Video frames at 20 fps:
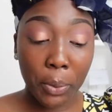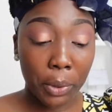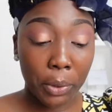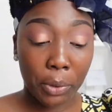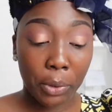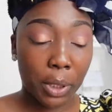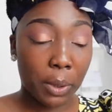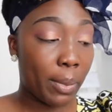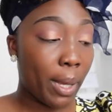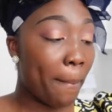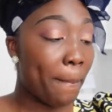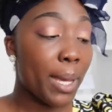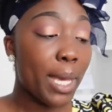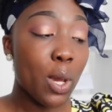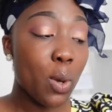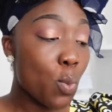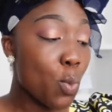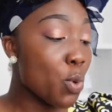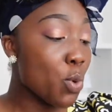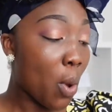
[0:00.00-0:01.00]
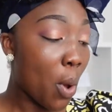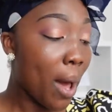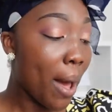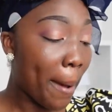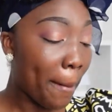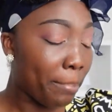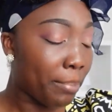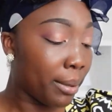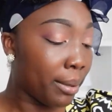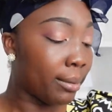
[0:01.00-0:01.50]
want you to be happy. It will not
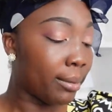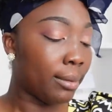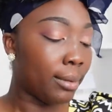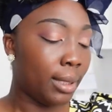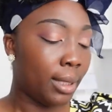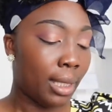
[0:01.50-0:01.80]
happen.